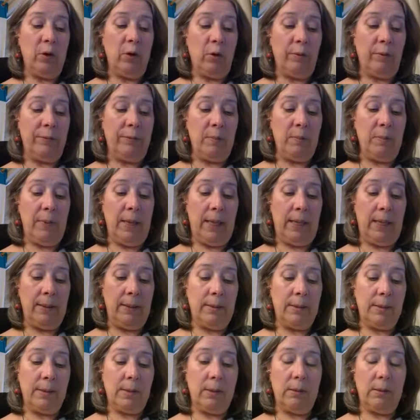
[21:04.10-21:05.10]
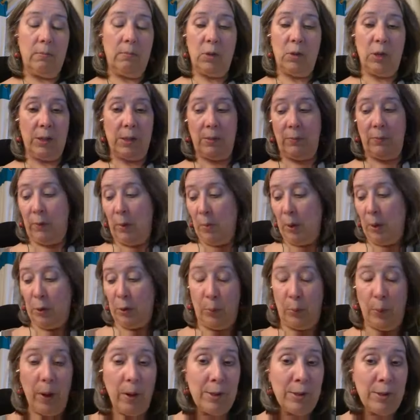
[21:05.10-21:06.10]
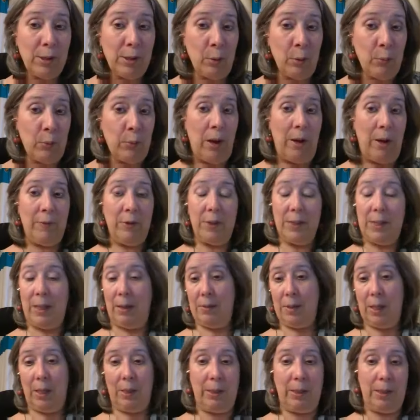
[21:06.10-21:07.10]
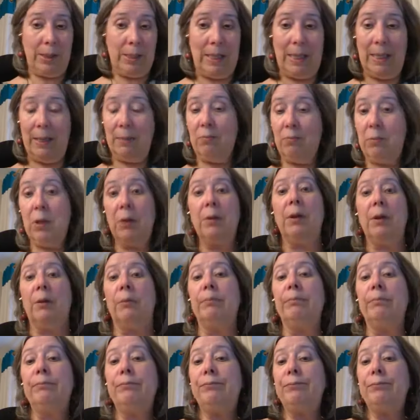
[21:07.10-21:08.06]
know if it means just from other parts of the province, outside the city. Don't know.